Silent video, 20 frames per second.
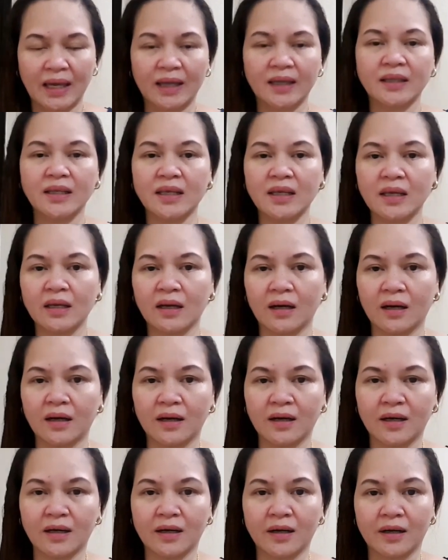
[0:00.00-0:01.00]
any
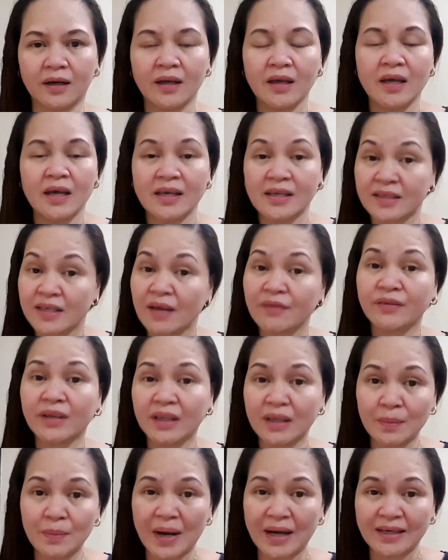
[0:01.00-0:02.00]

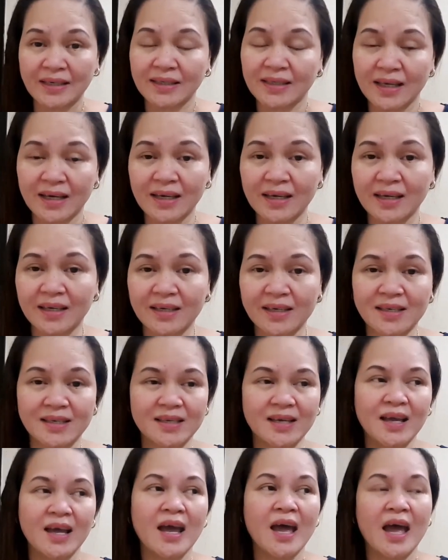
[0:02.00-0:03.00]
safety
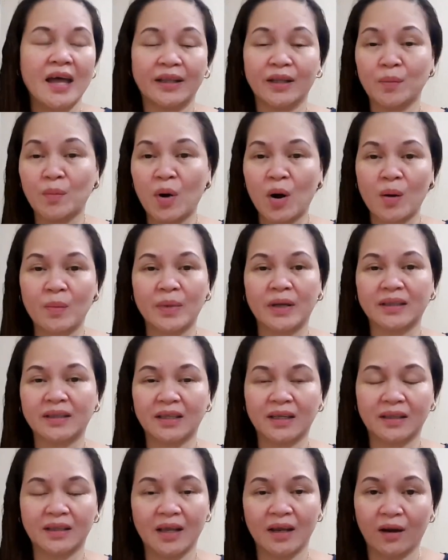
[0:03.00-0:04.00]
devices the
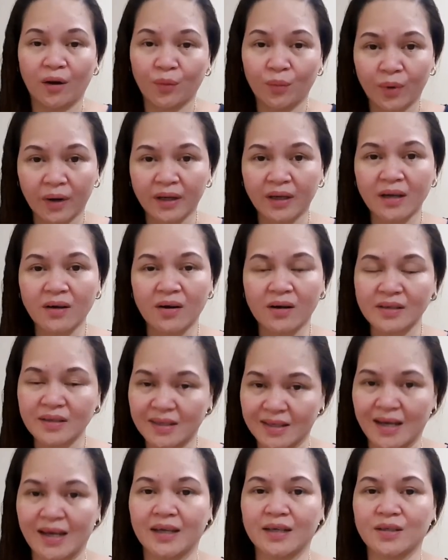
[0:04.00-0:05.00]
moment that they are working on
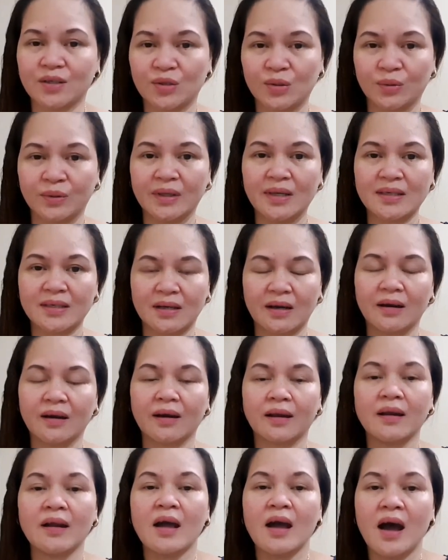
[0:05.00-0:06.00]
site, so these
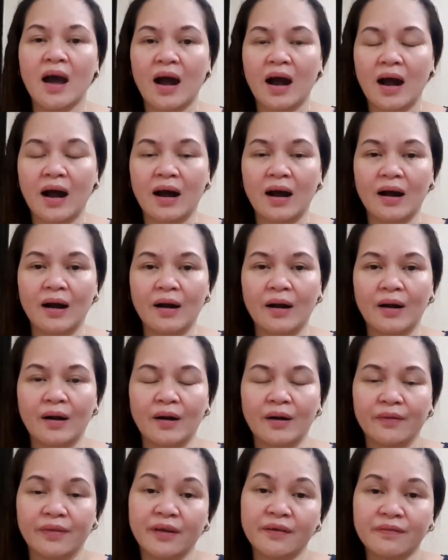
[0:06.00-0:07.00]
are
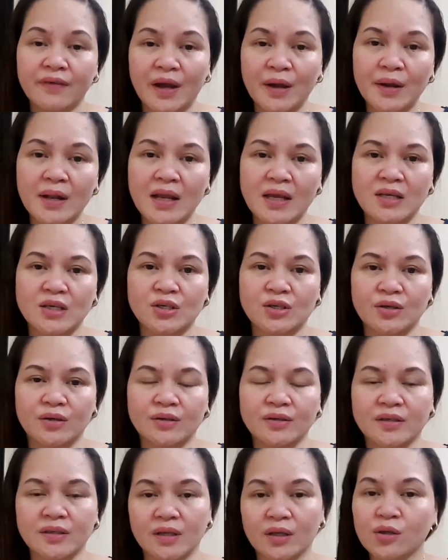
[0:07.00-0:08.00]
the
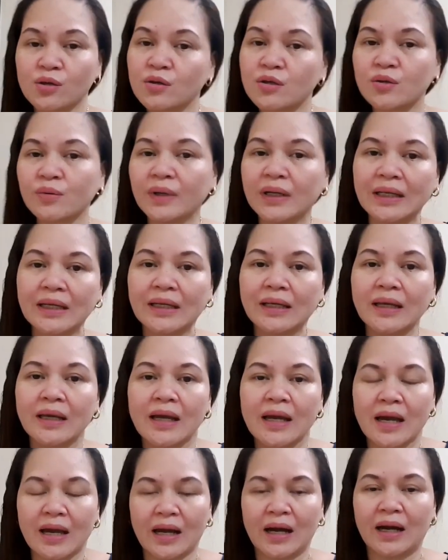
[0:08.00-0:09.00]
violations that usually
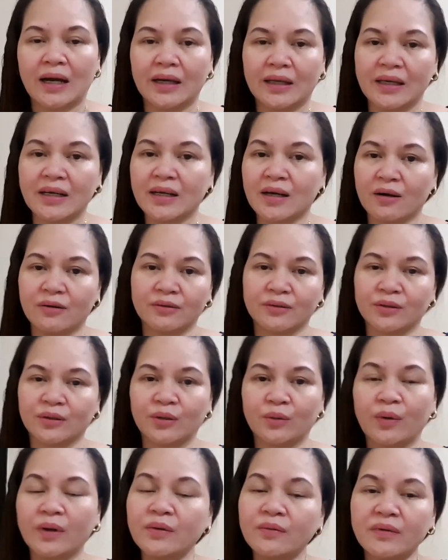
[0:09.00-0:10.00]

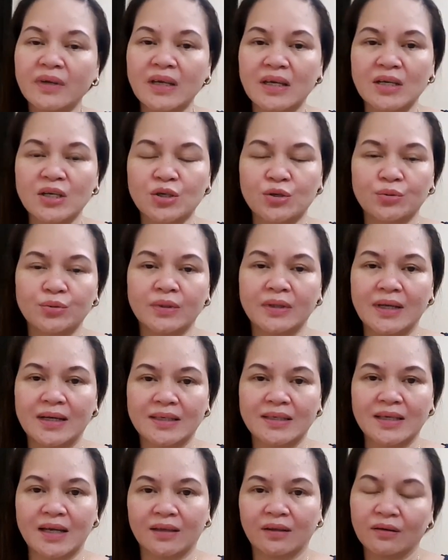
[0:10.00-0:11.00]
encounter when we issue the
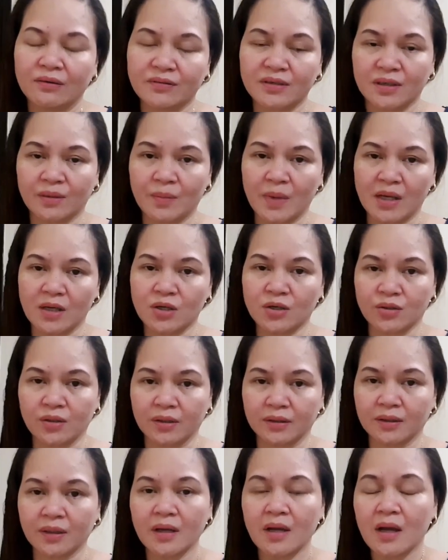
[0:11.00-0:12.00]
site
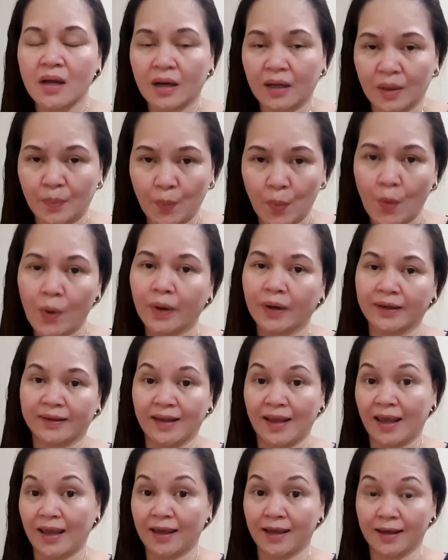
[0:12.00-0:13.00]
observation
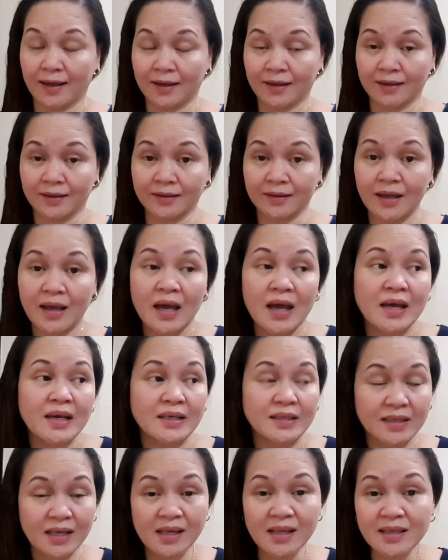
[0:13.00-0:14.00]
report. And
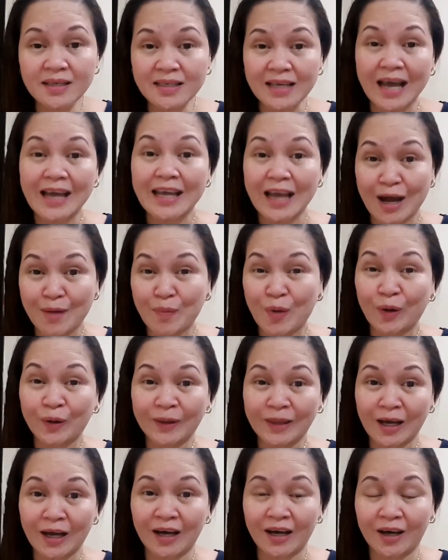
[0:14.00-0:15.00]
since I am
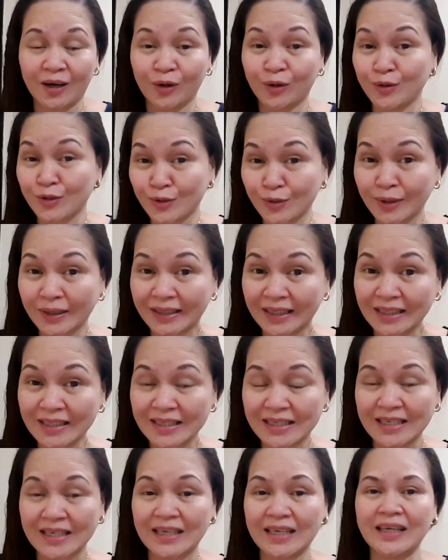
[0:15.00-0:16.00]
on the
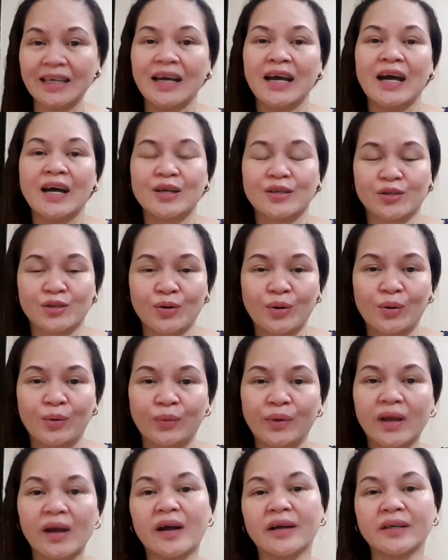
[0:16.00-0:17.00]
consultancy, so
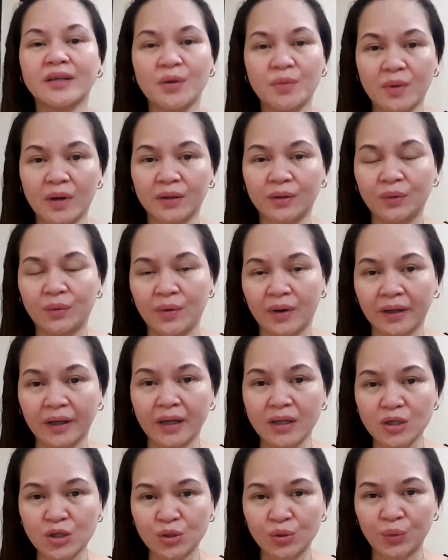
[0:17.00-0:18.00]
we are the one who are
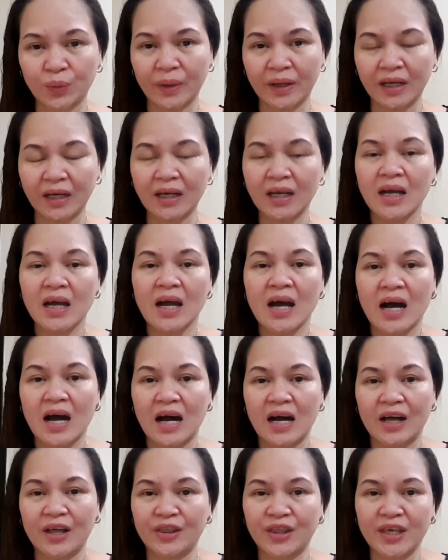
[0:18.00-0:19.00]
issuing
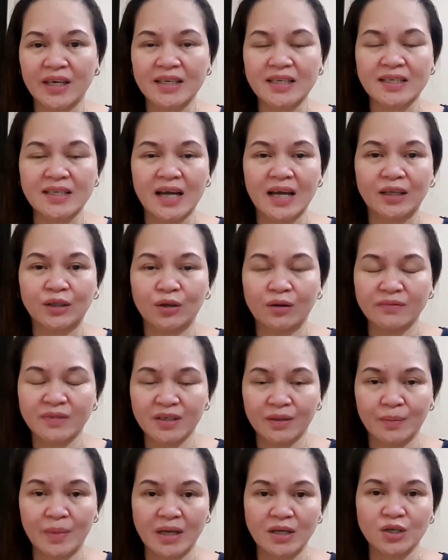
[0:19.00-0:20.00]
this site
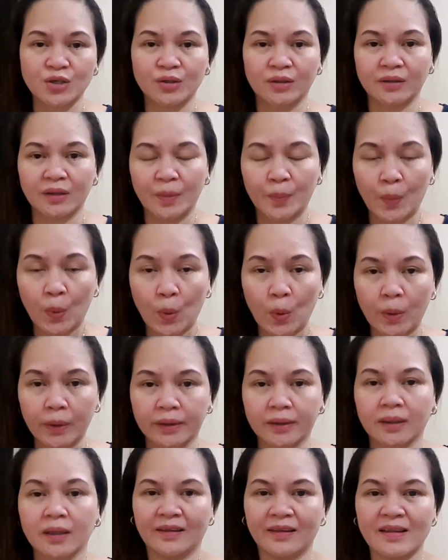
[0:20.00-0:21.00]
observation
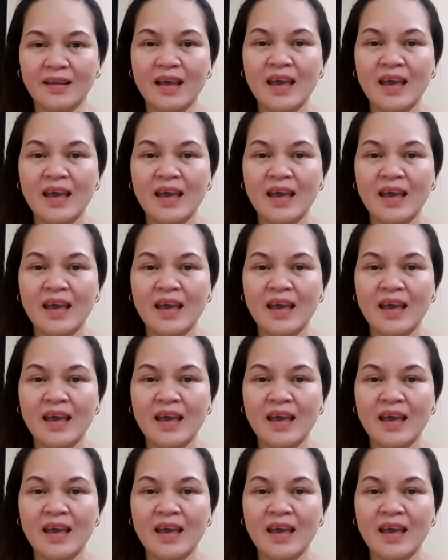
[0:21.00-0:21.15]
report.